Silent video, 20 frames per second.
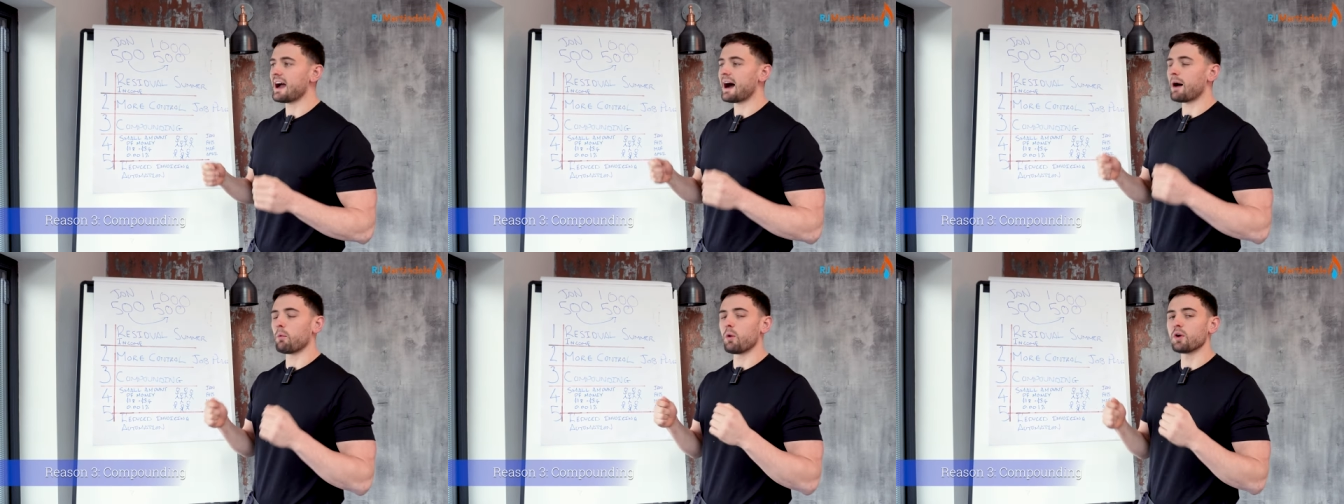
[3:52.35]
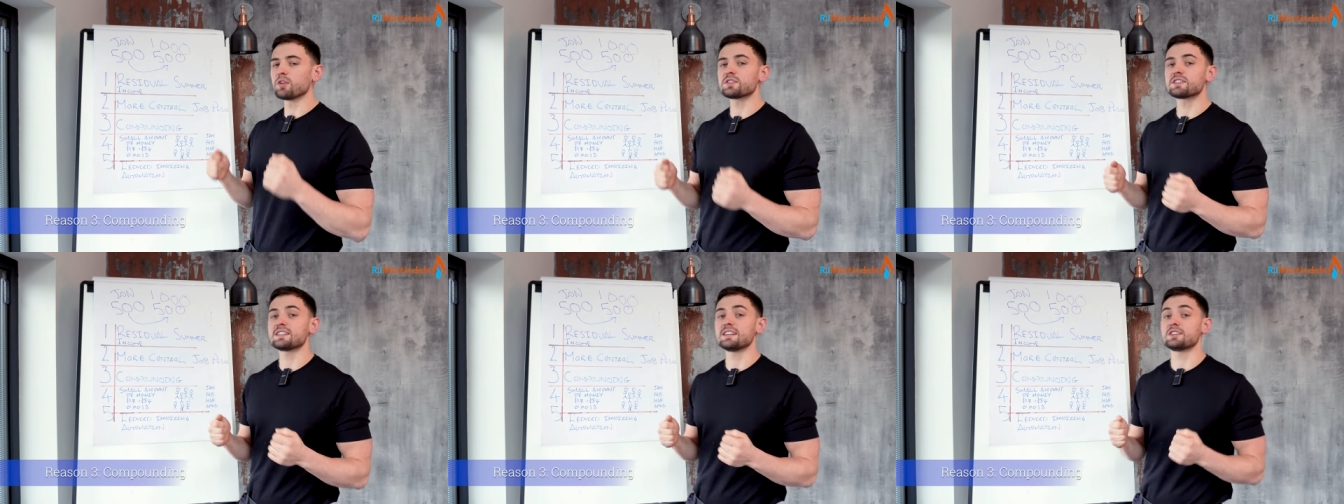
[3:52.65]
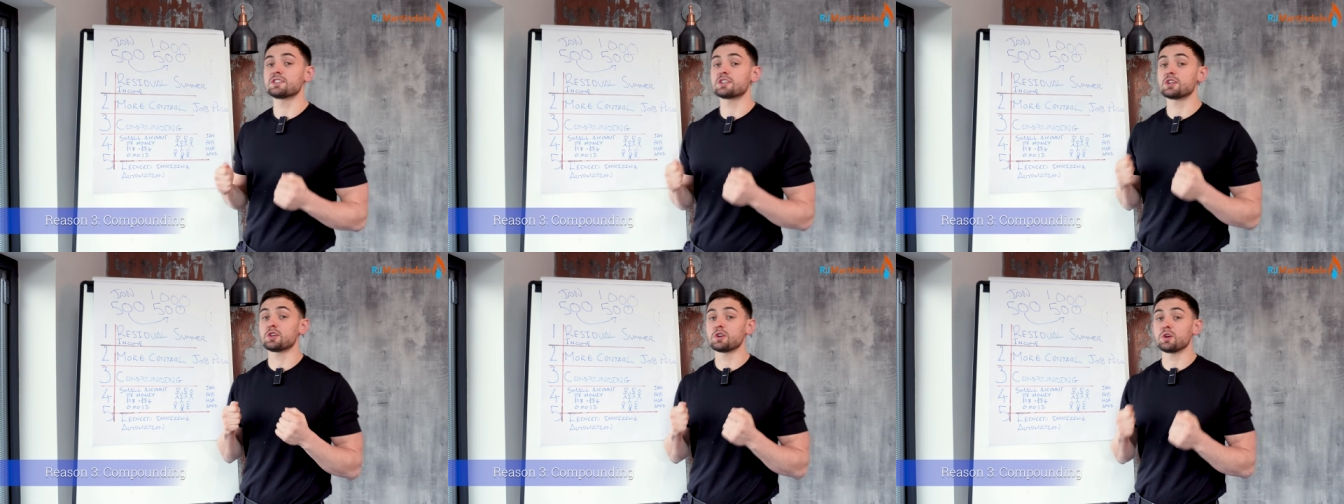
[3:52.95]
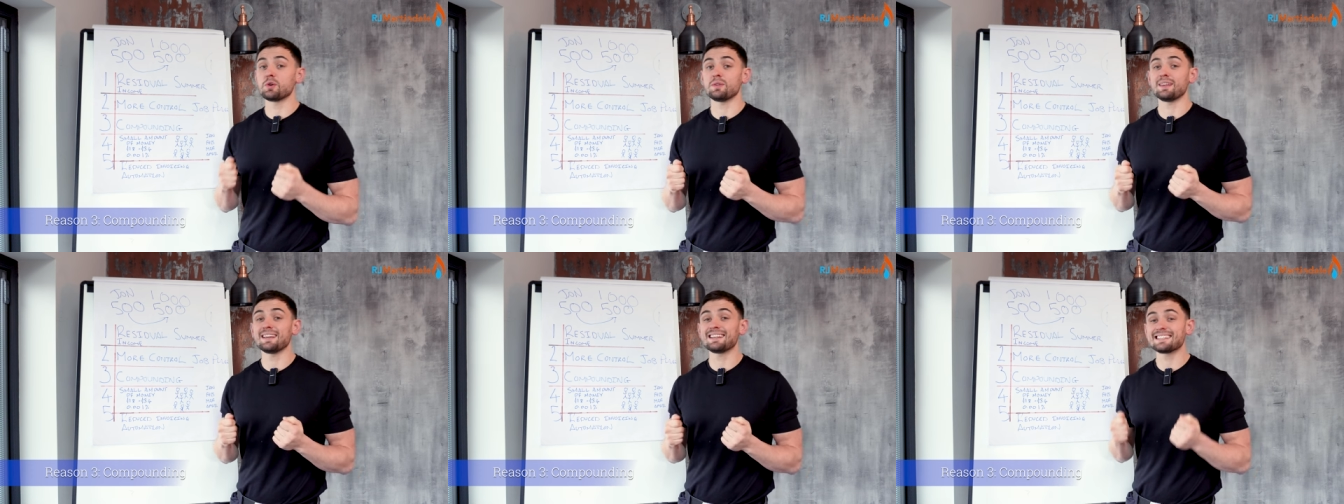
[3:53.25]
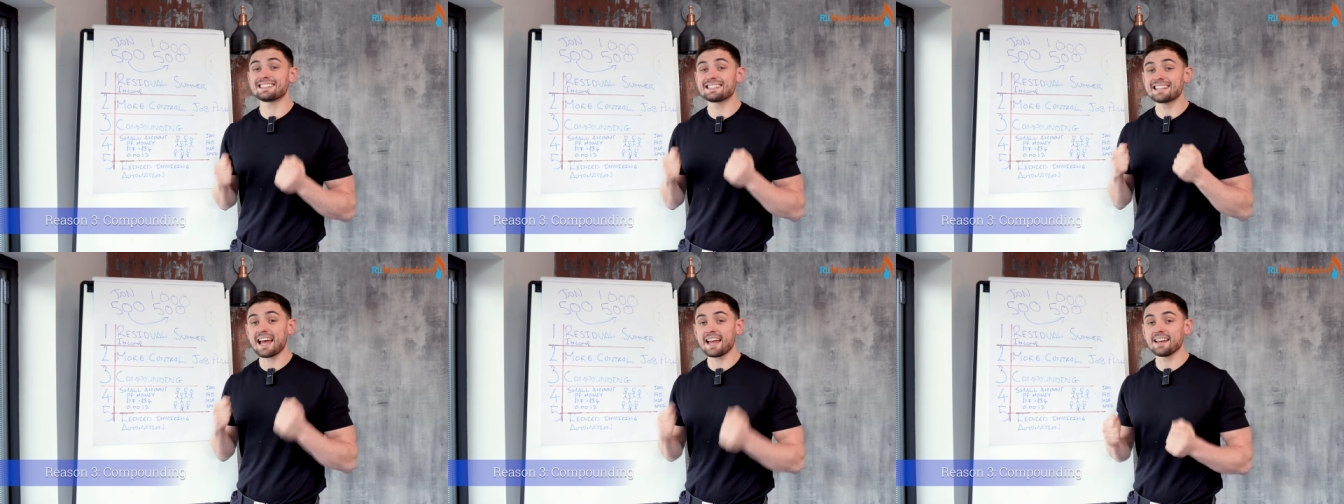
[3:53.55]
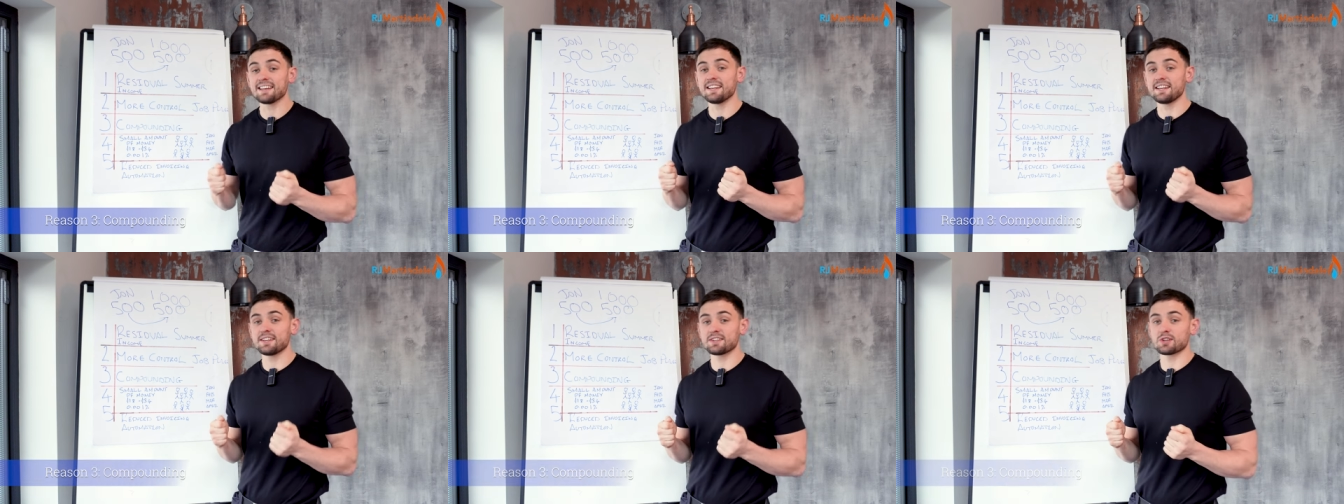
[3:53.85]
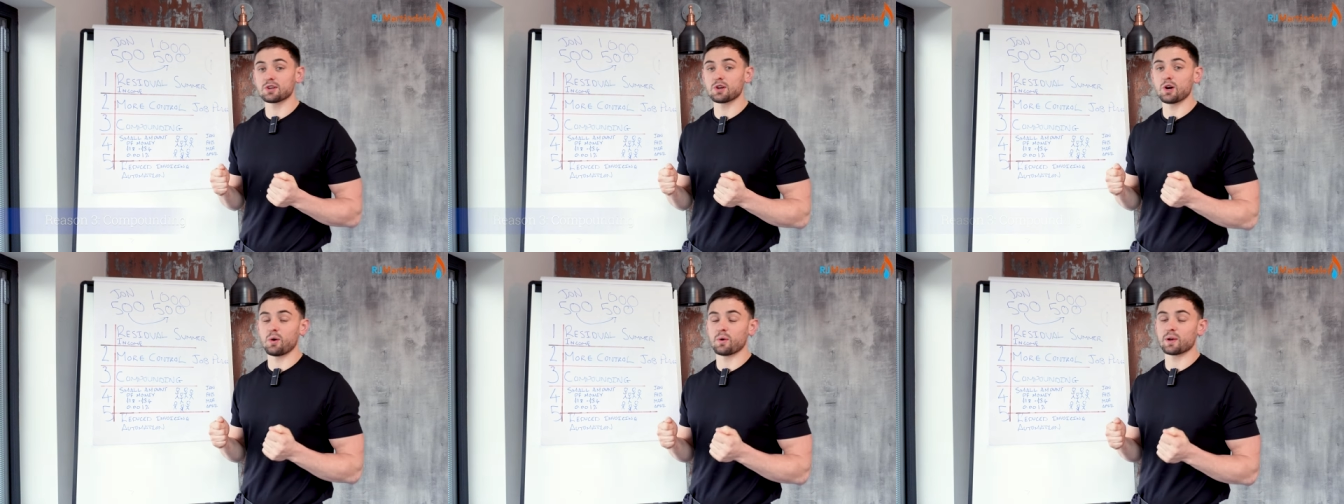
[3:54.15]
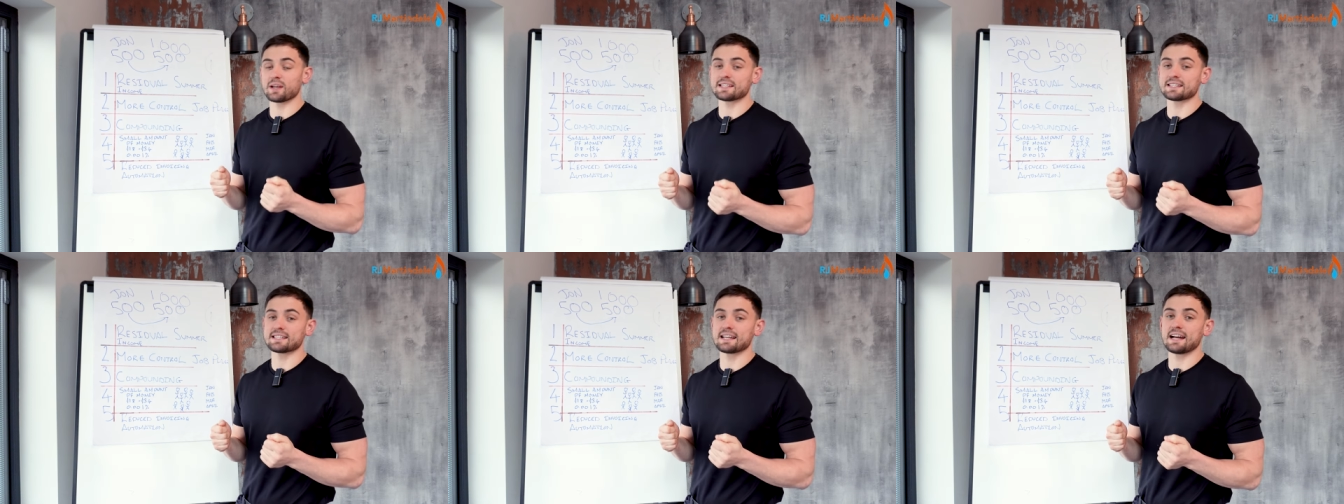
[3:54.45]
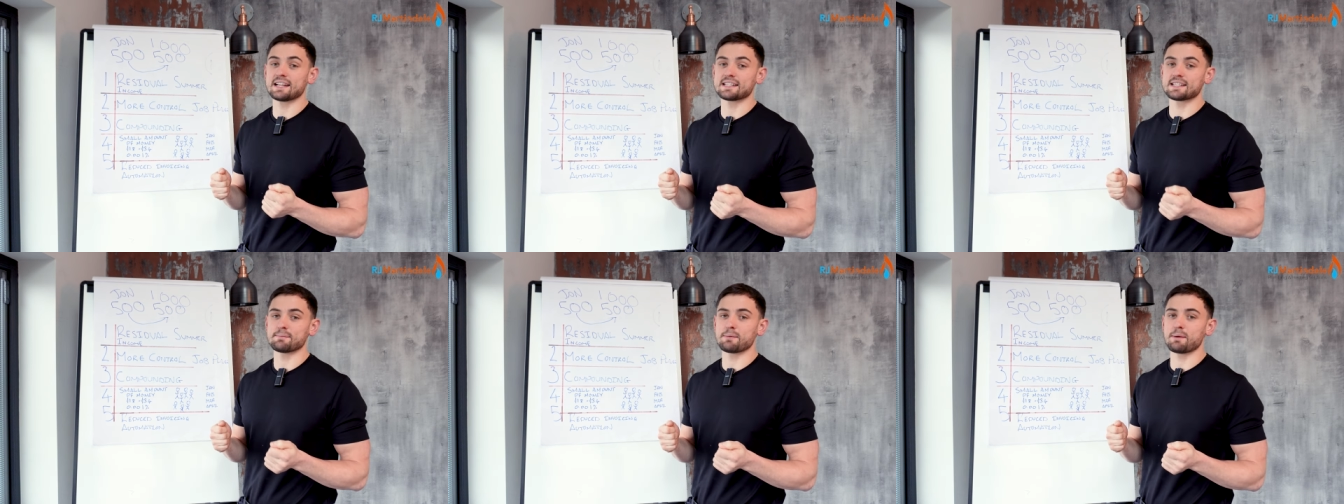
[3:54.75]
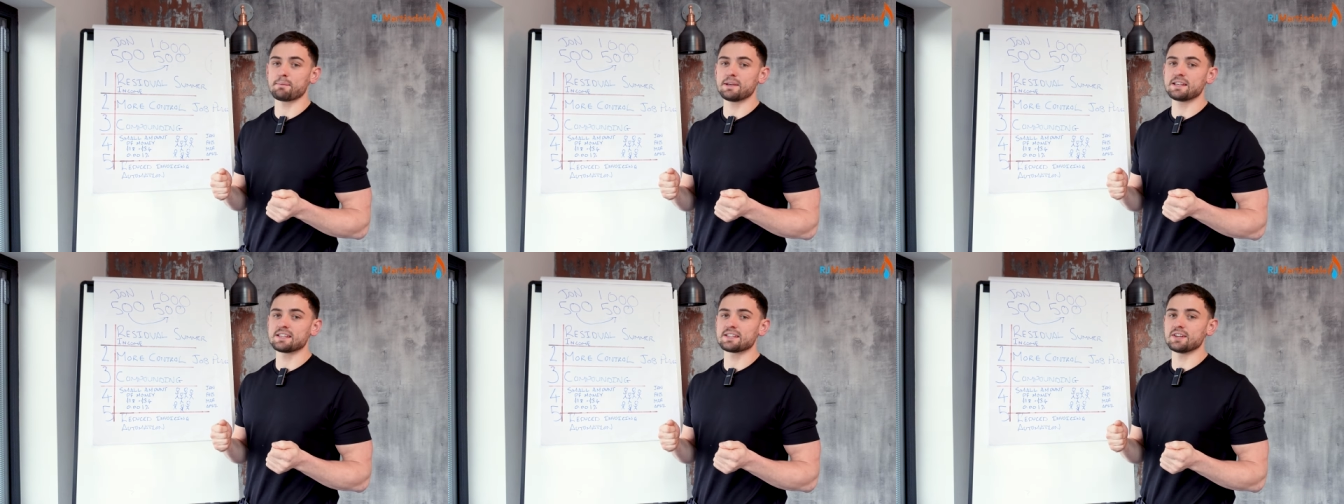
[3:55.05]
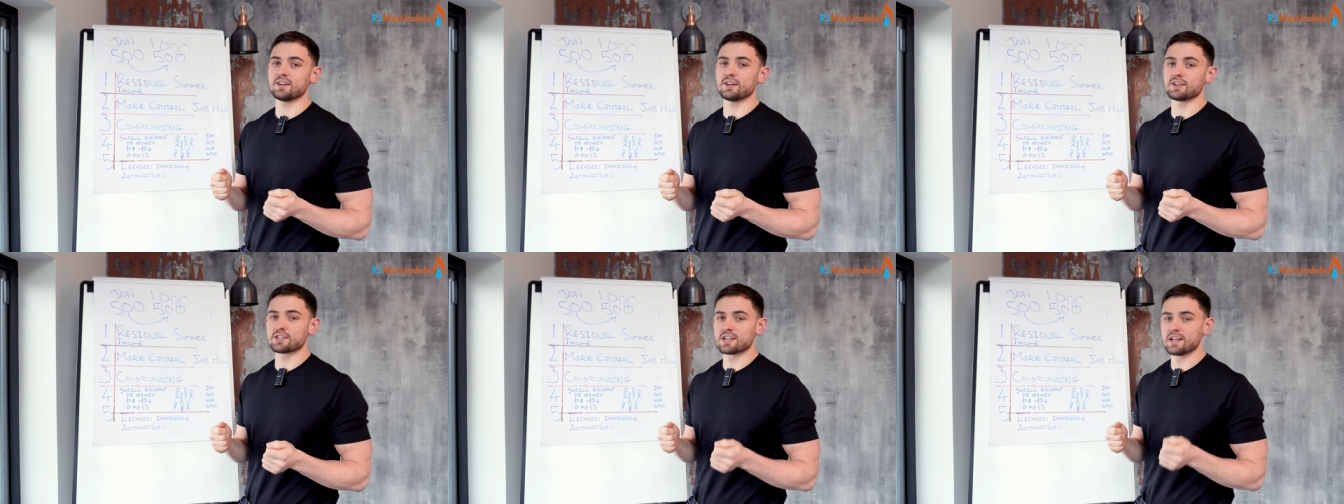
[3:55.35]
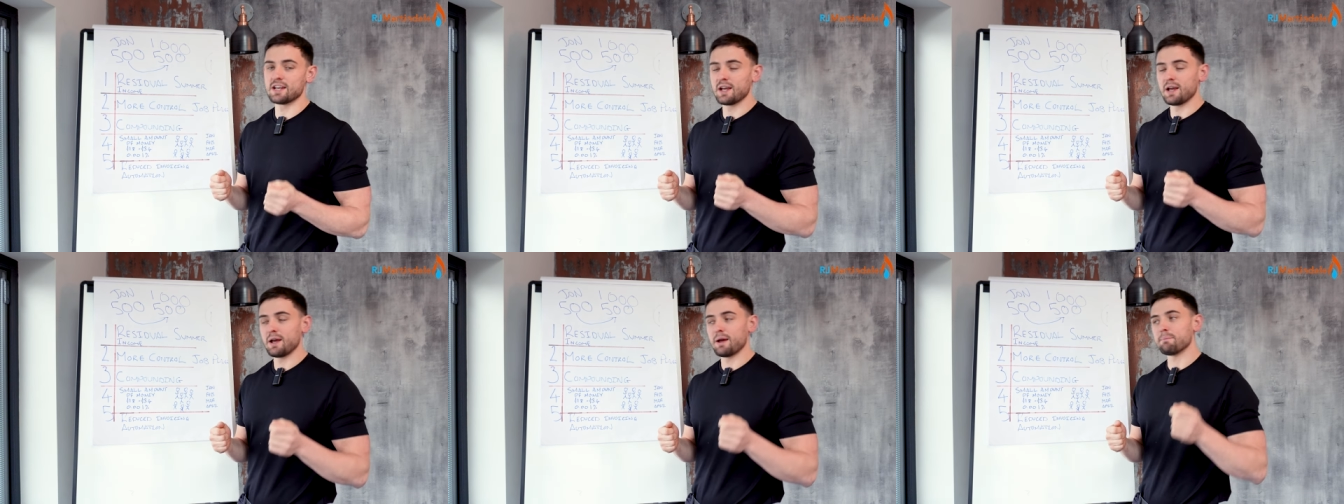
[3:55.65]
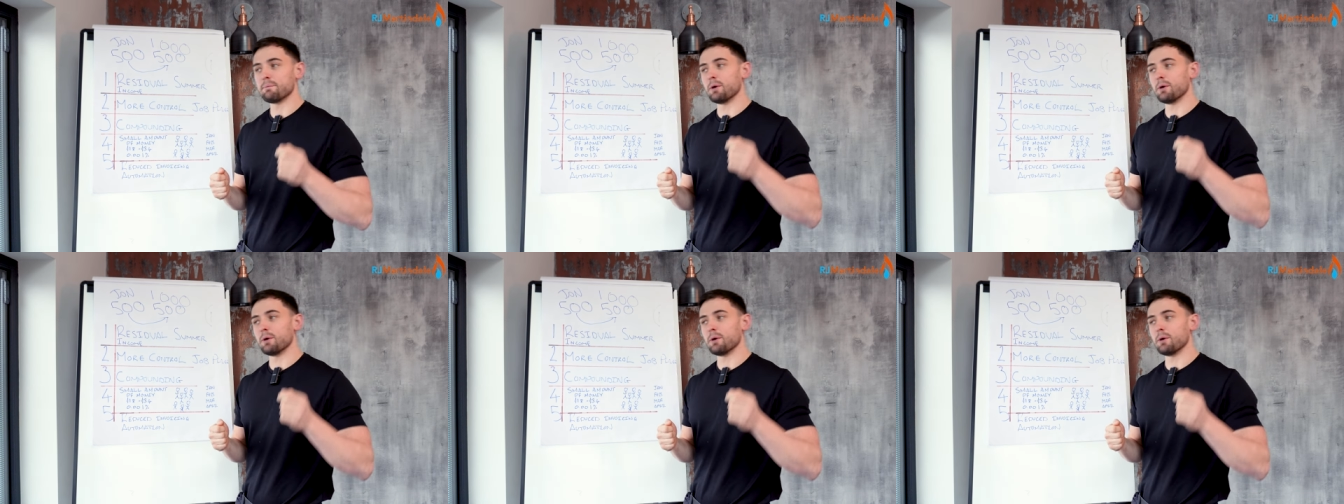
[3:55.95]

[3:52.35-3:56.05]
I wanted to do this ten years ago when I started my business,